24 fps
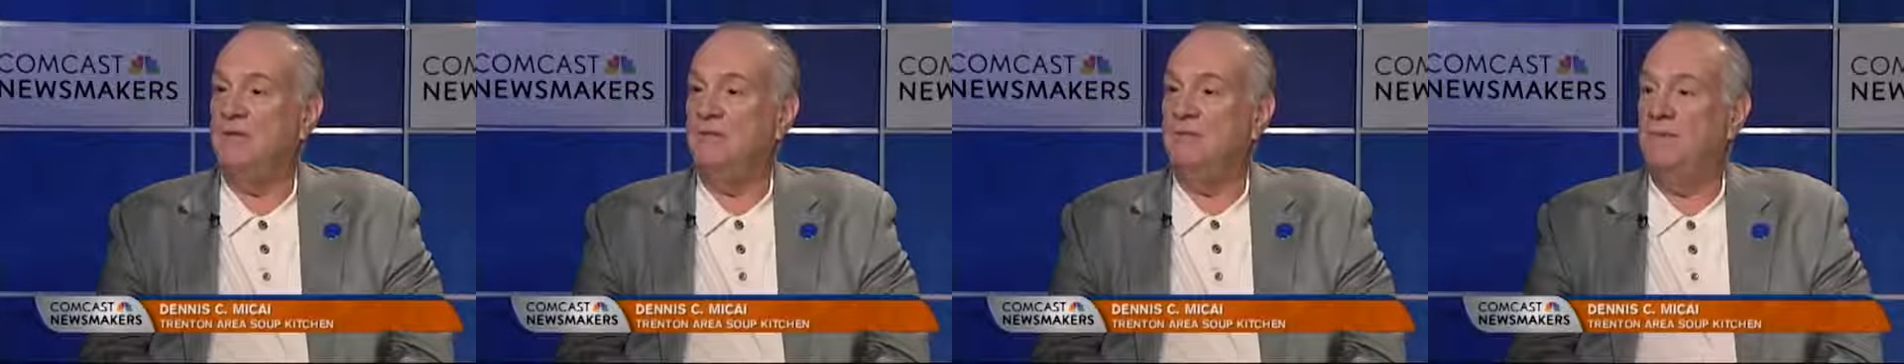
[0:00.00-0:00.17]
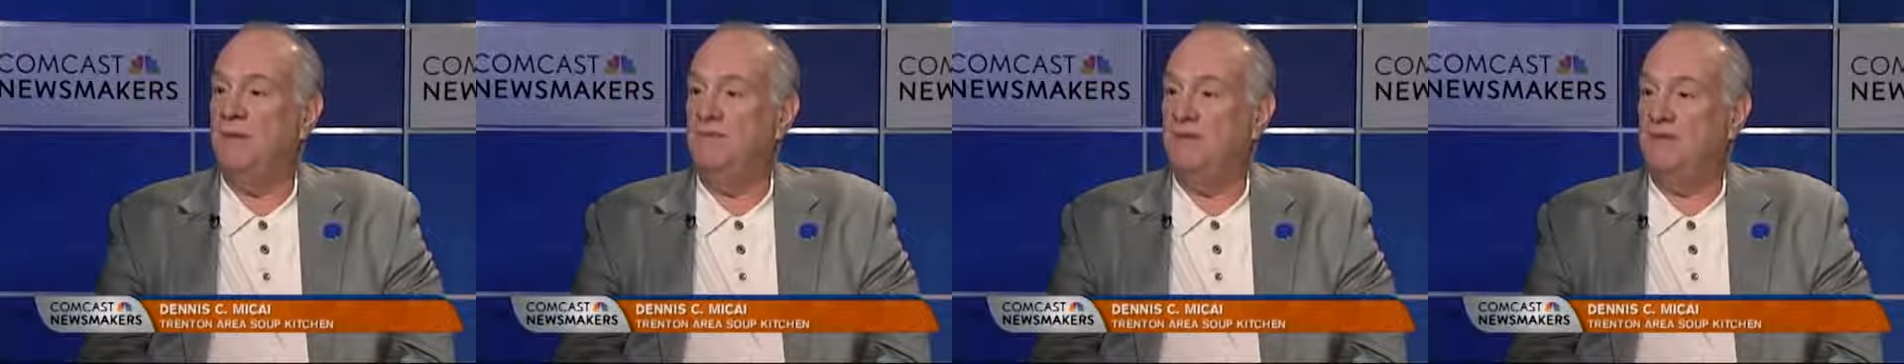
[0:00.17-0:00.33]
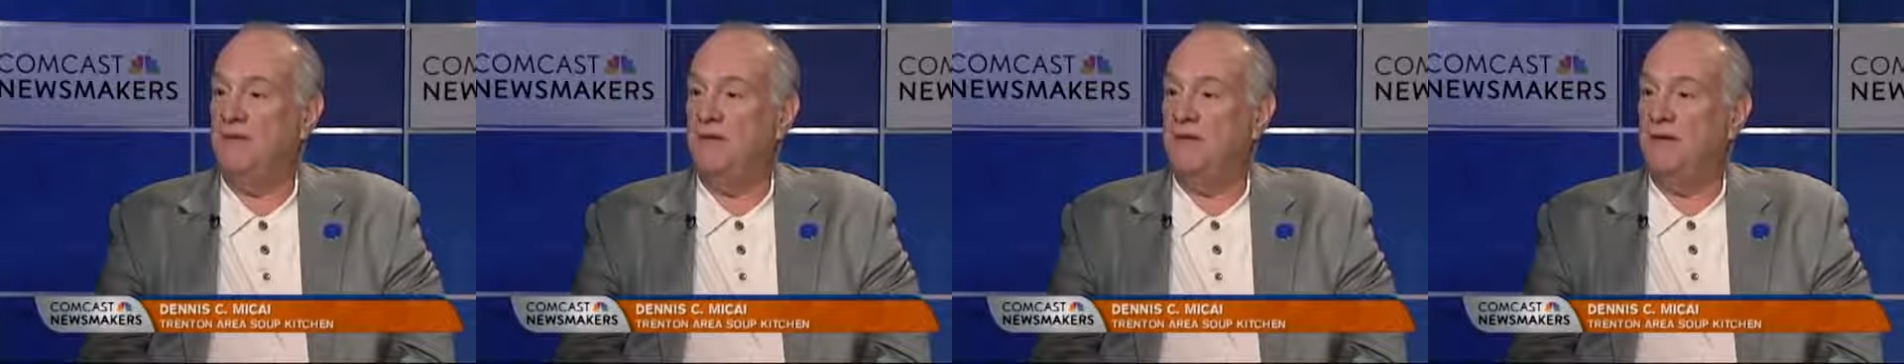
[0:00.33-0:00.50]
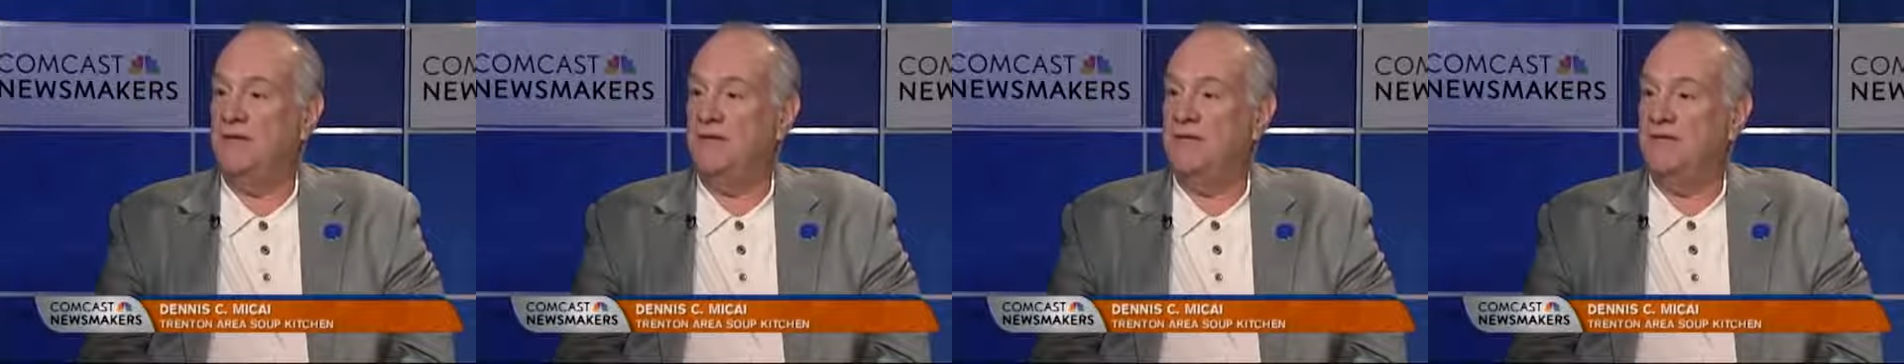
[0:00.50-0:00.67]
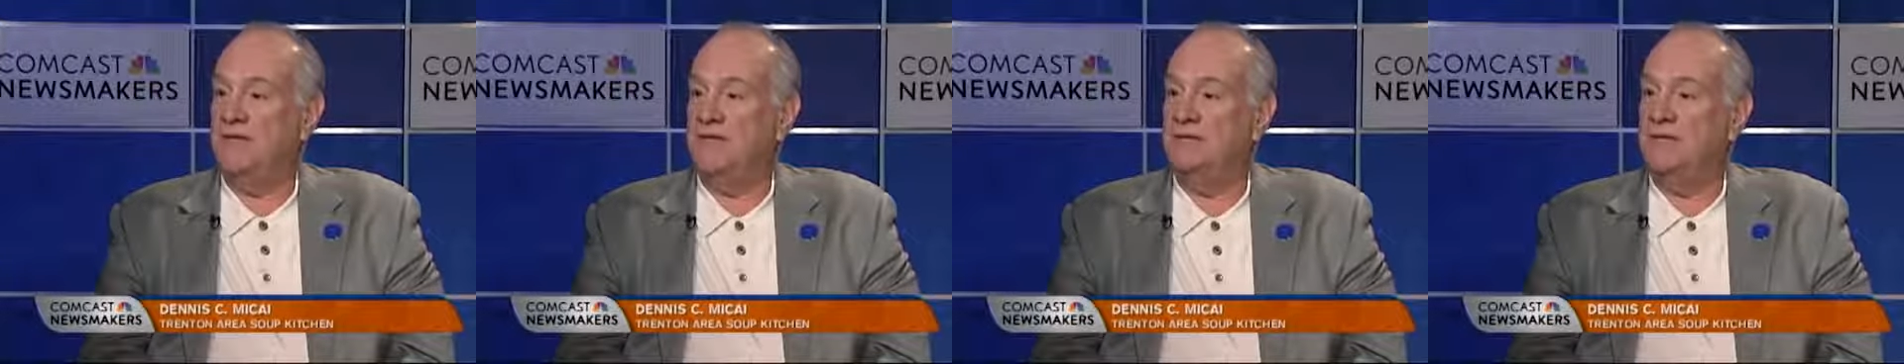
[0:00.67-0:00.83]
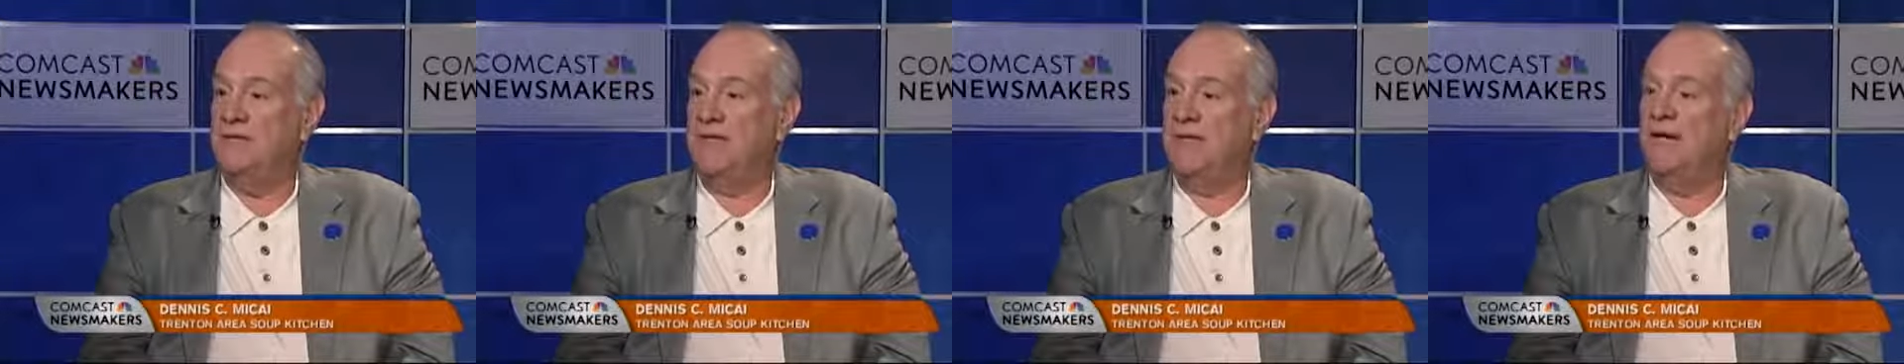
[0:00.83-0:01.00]
people that are
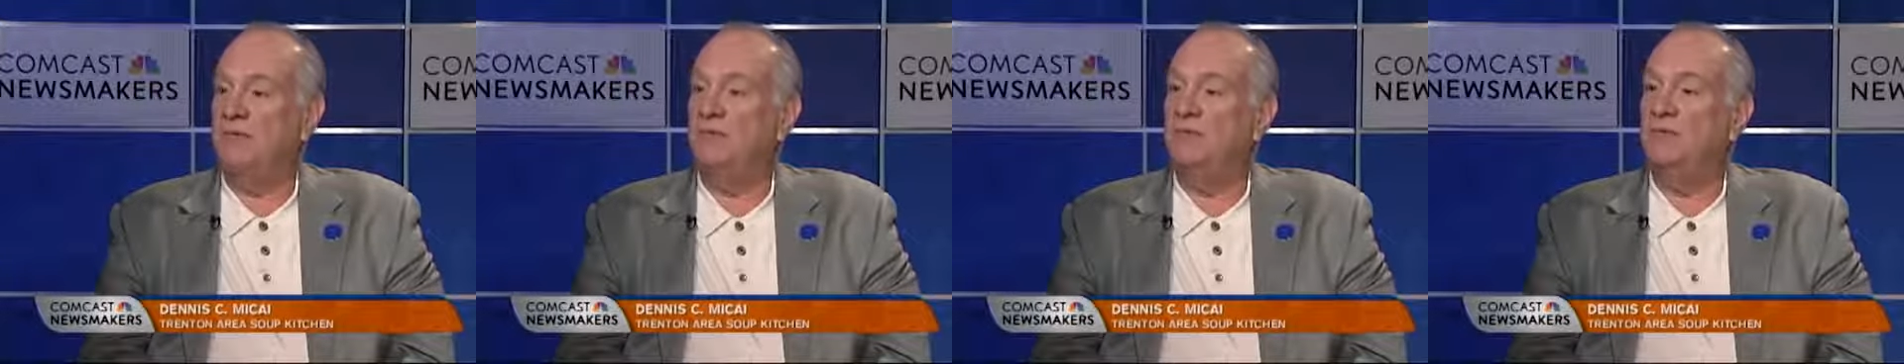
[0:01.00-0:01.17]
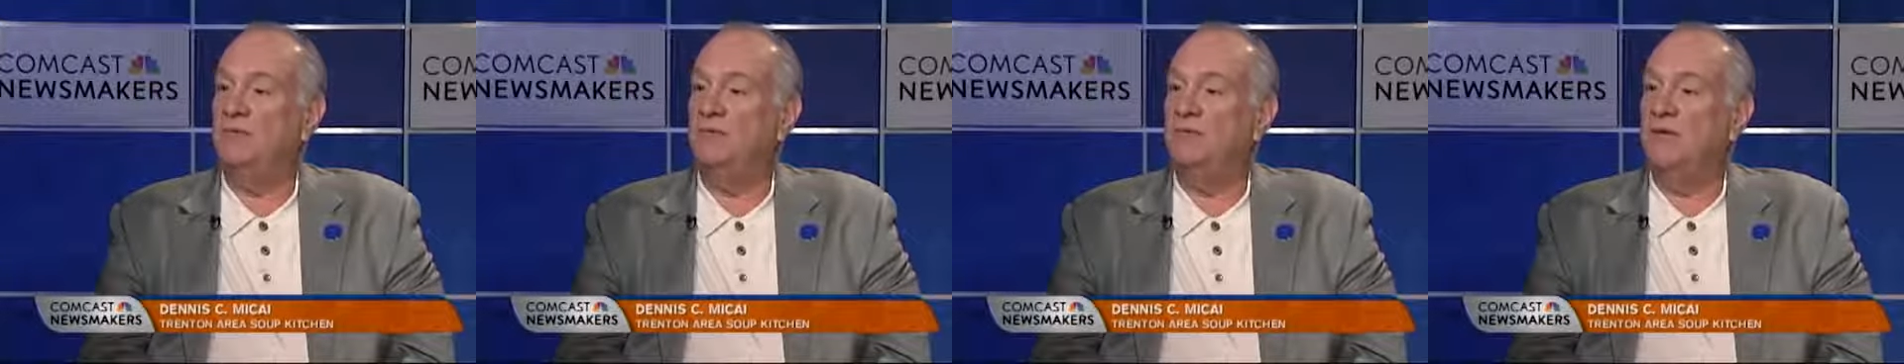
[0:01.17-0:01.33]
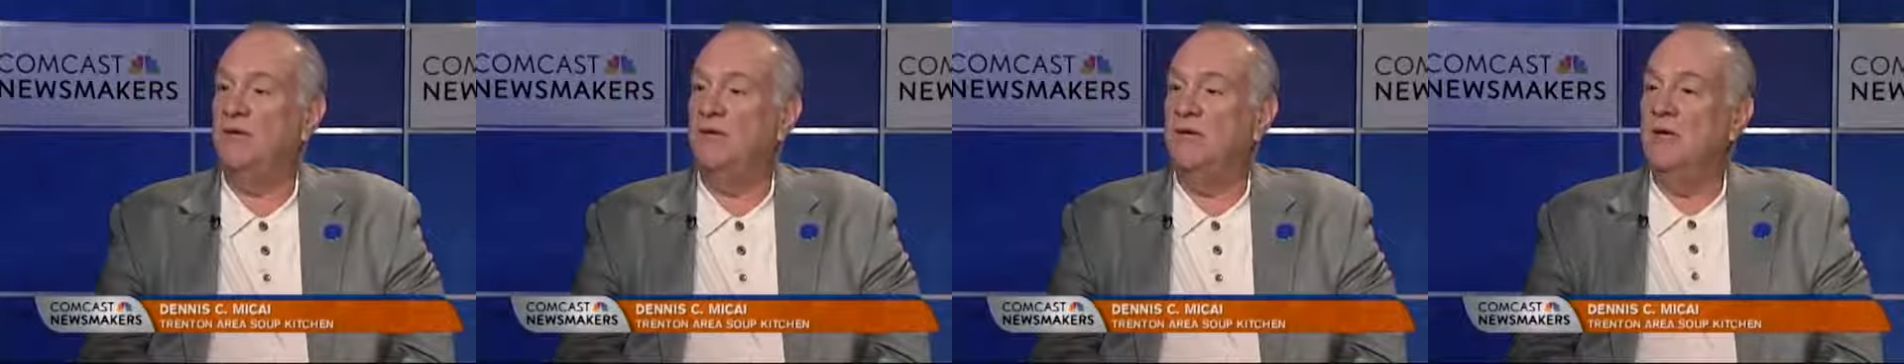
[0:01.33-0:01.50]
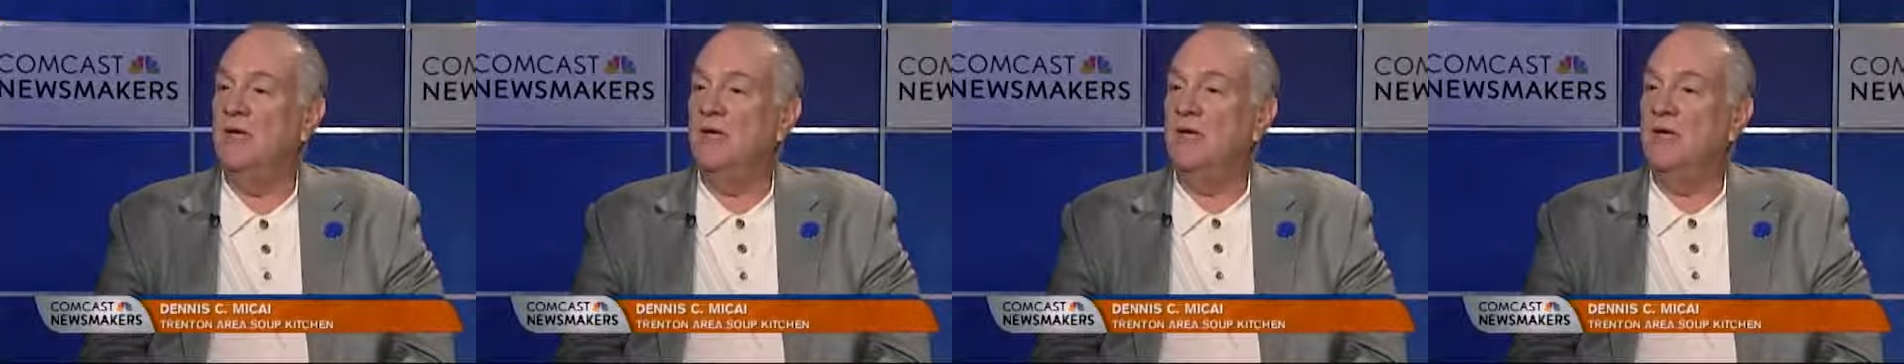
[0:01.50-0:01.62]
disabled,